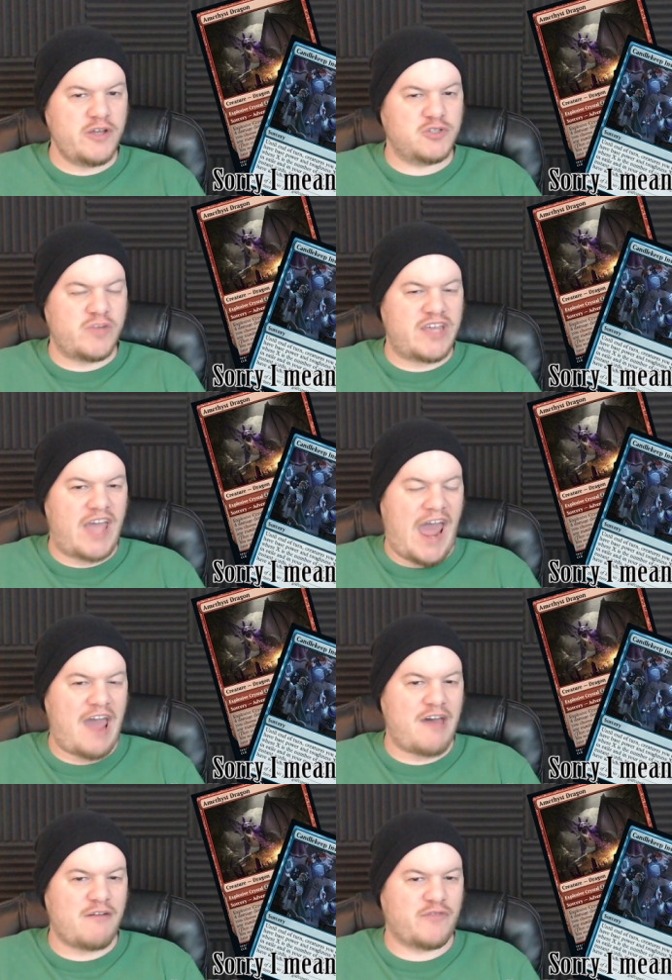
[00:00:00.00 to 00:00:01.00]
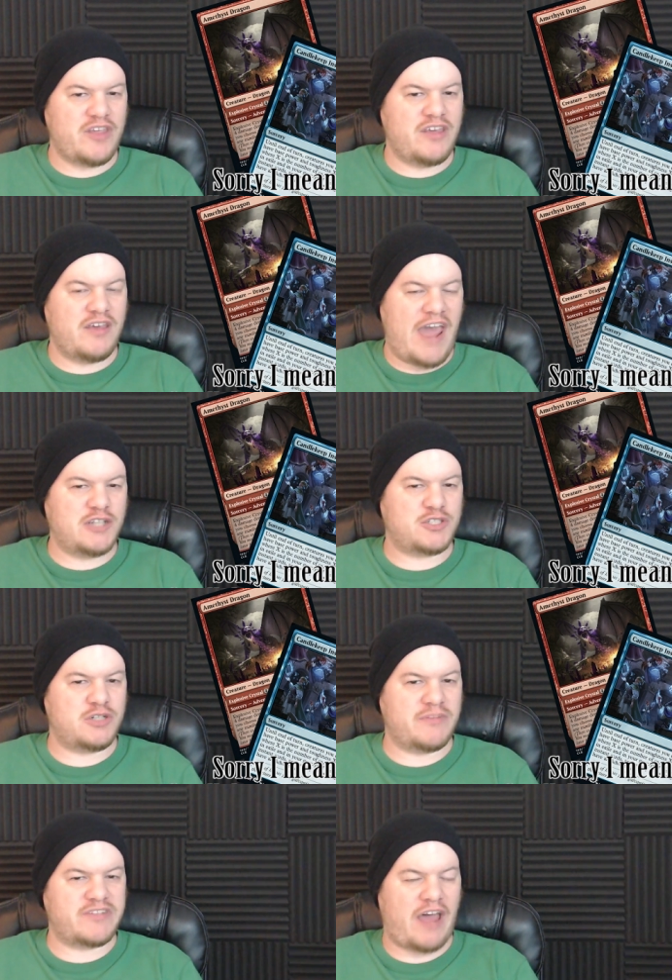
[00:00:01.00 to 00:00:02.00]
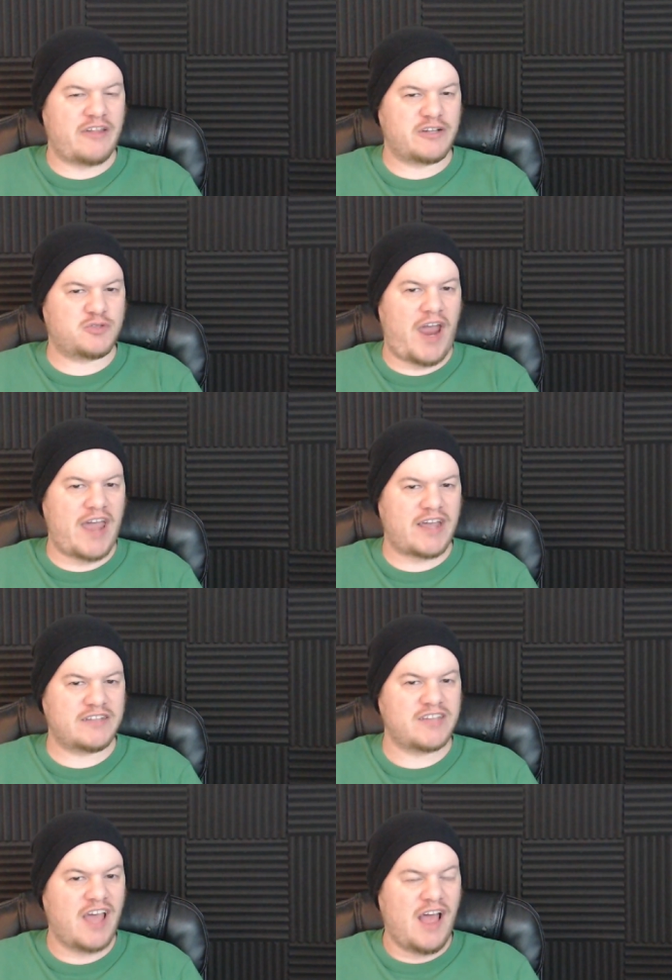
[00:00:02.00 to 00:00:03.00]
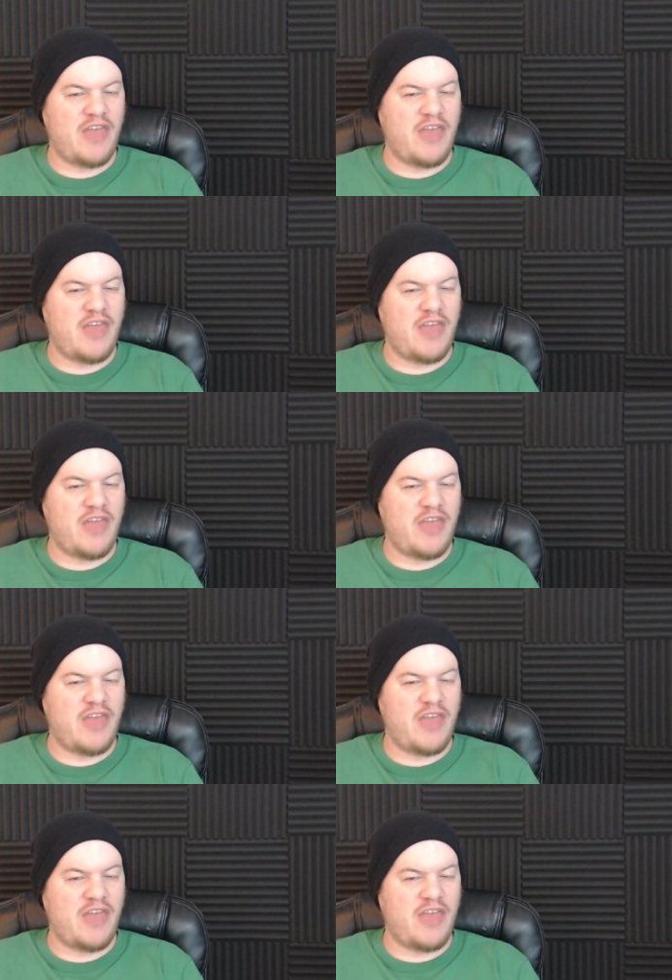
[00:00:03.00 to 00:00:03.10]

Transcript: do we have the ancient metallic dragons,